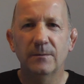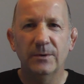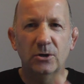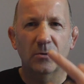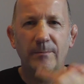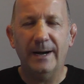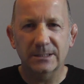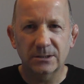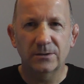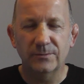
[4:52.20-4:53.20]
we come
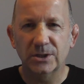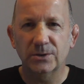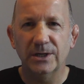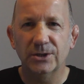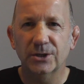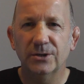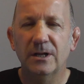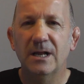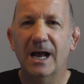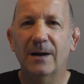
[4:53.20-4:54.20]
back to the restriction
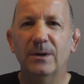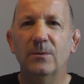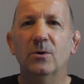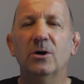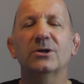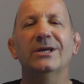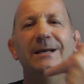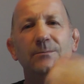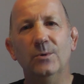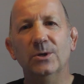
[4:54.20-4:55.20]
and we work
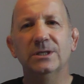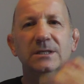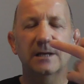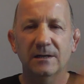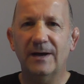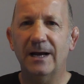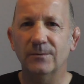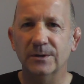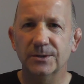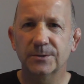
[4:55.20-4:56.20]
inwards instead of
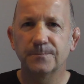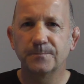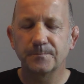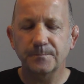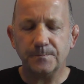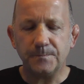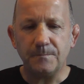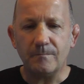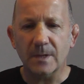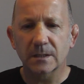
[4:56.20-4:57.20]
outwards.
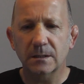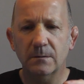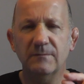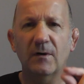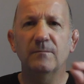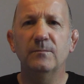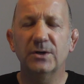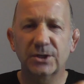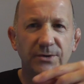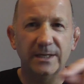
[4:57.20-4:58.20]
So if I'm
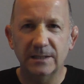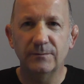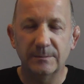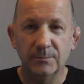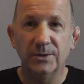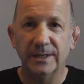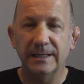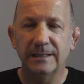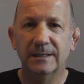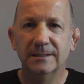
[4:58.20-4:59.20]
restricted with
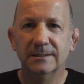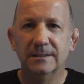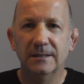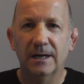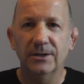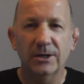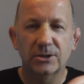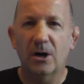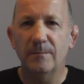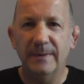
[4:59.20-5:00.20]
money and I
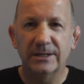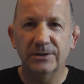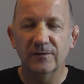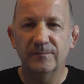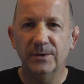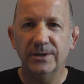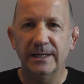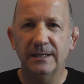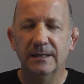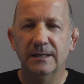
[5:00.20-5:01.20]
can't make enough money,